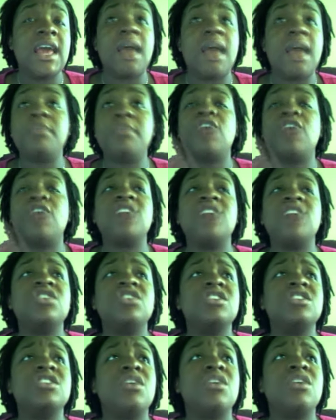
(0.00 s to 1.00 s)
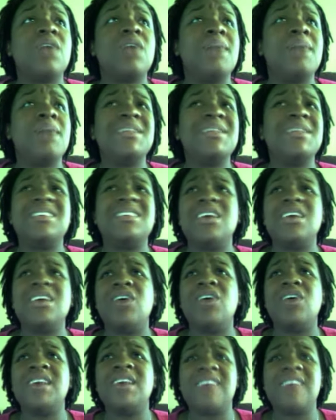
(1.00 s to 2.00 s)
Tragedies don't come in single
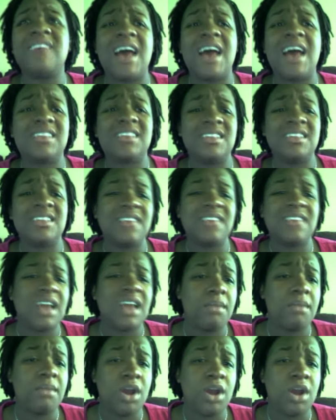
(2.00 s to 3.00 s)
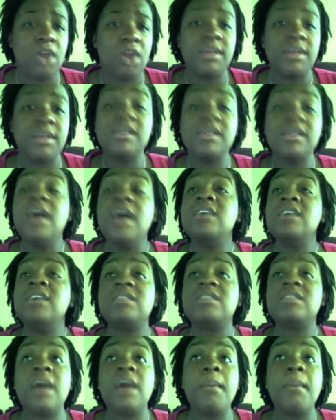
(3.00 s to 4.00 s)
assassins, they come in armies.
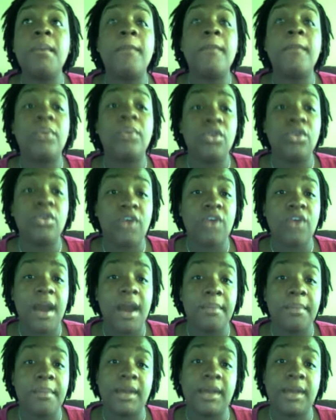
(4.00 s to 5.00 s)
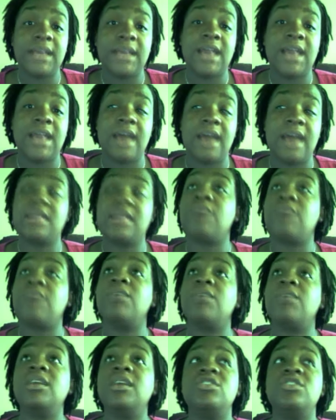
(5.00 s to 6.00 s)
Some bullcrap like that
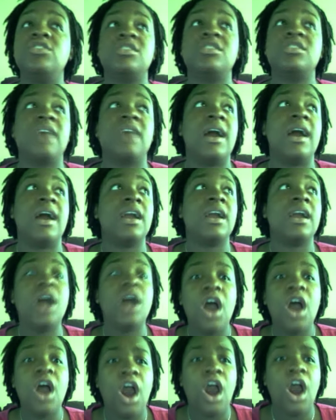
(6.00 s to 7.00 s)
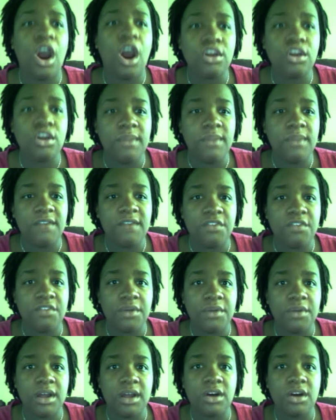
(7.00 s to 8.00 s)
really just like, are you being for
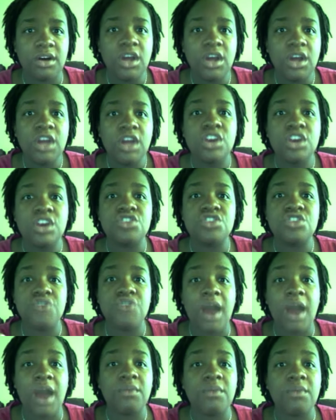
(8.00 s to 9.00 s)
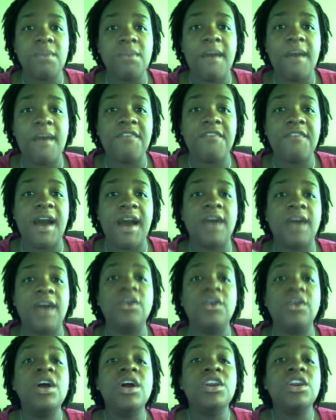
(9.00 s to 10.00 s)
real? Did you not read my file?
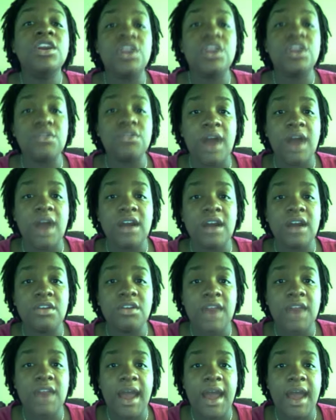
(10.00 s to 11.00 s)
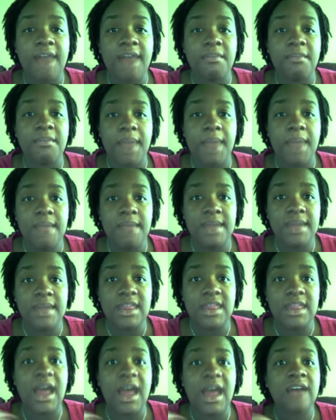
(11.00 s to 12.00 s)
Do you not know that I have a baby
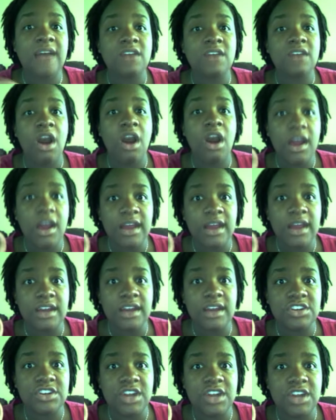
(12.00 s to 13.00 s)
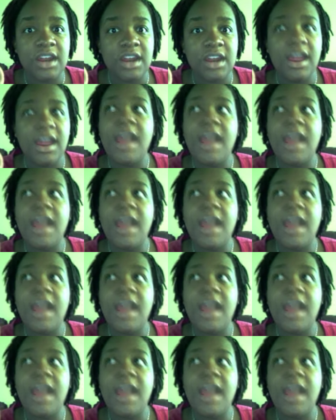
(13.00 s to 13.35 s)
that has a heart condition?